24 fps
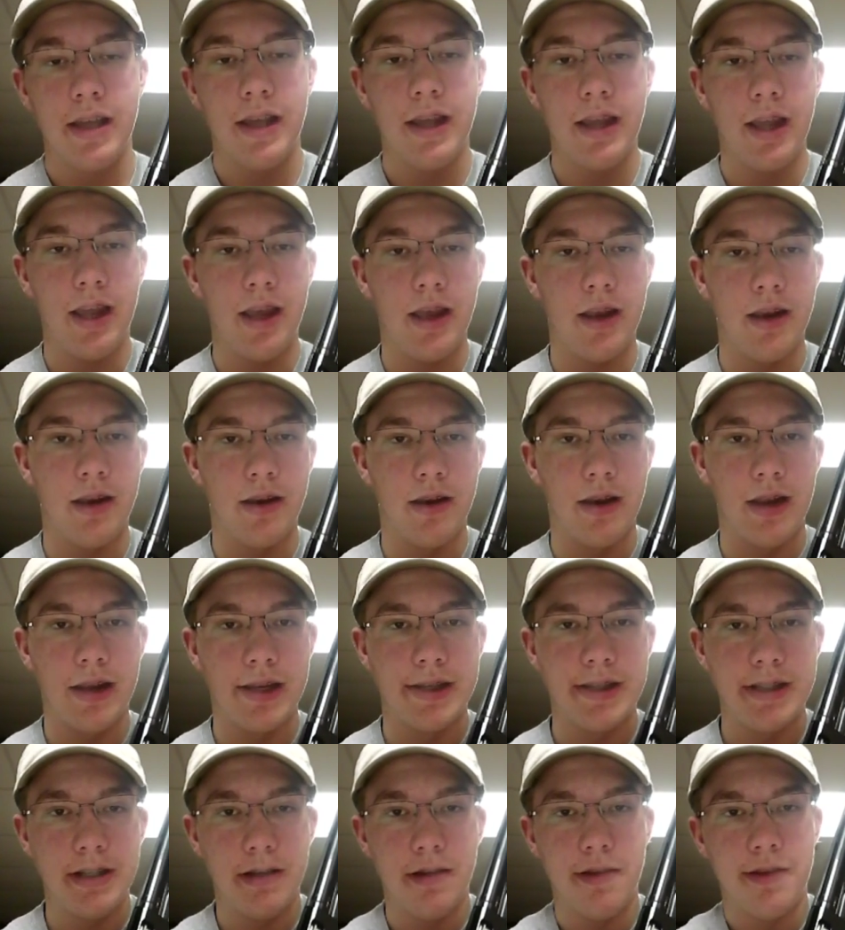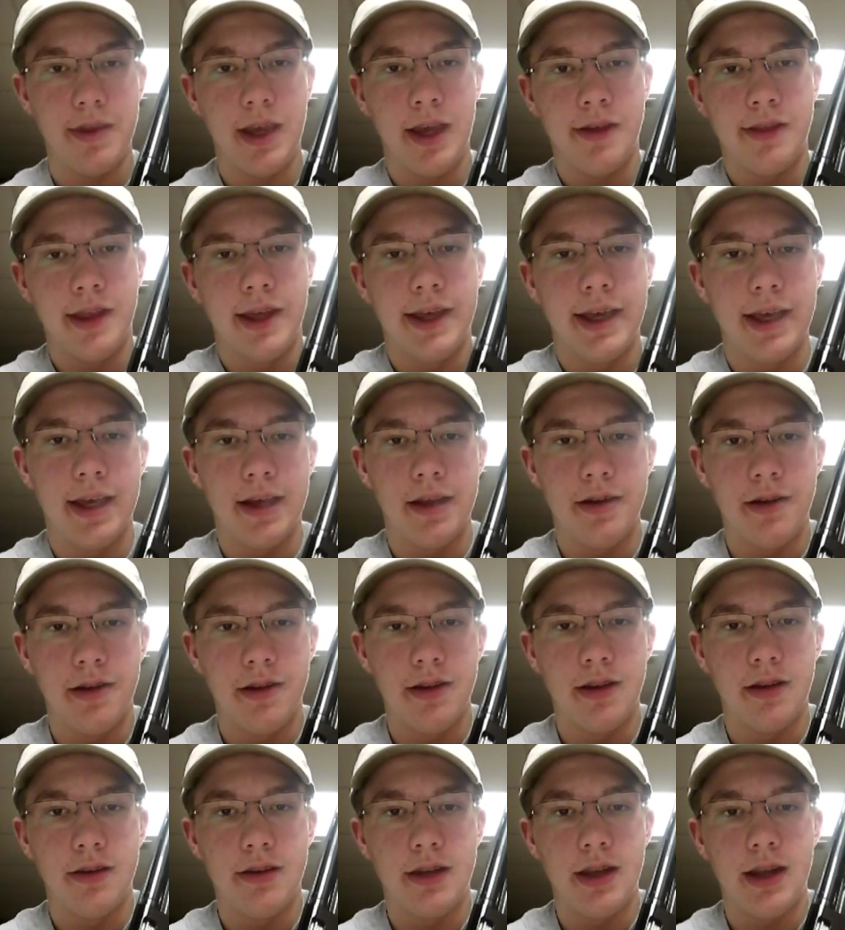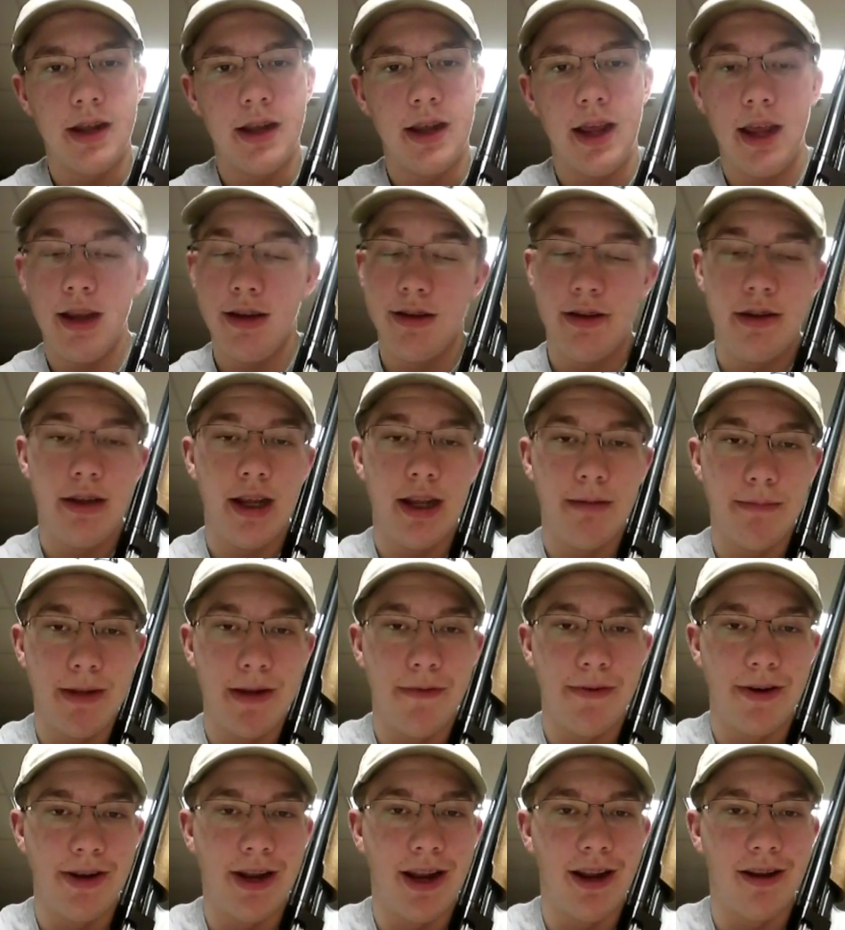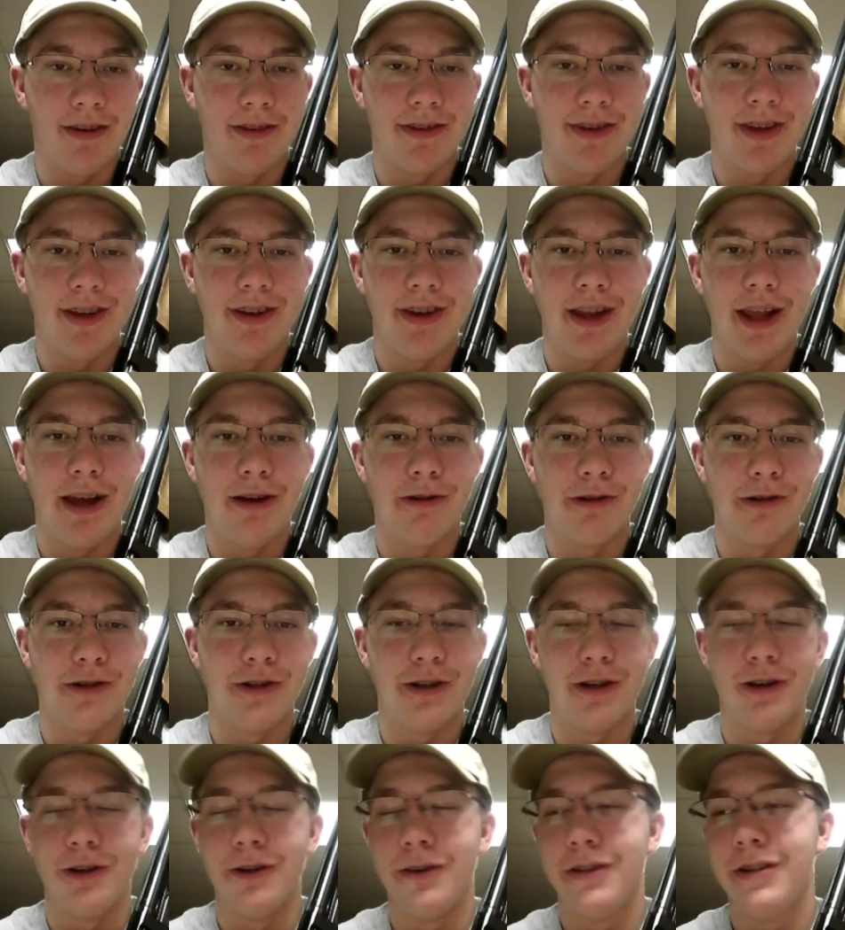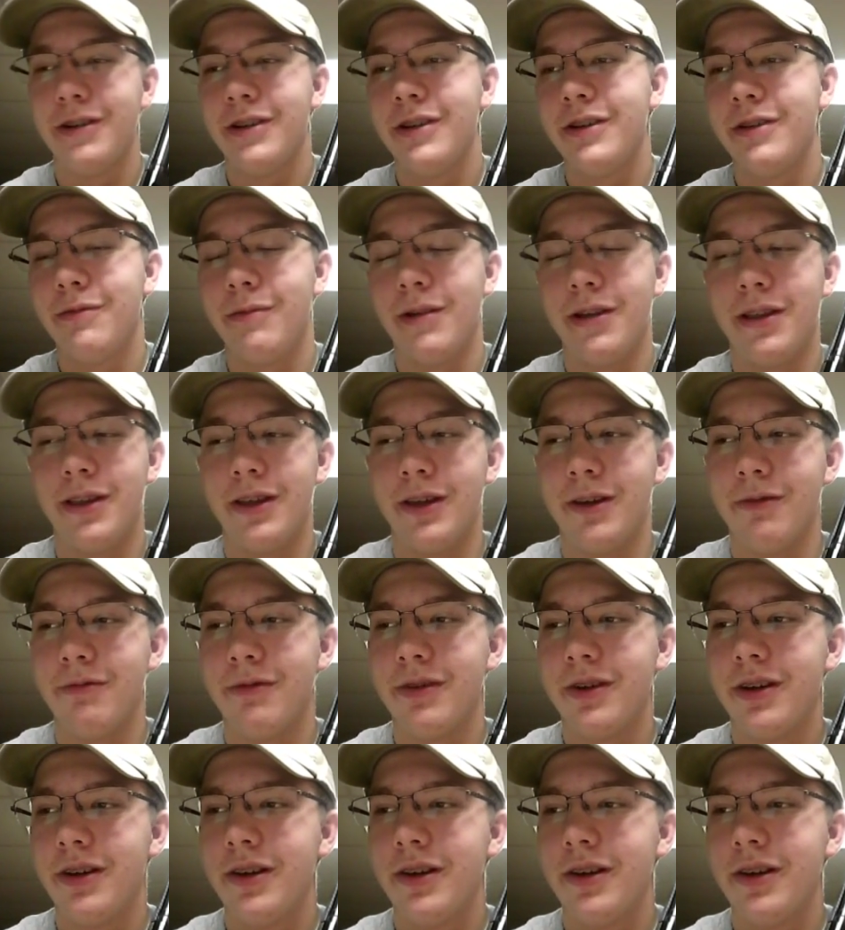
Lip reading: And I still thank that guy to this day. I see him every day on Sunday. I go to church with him.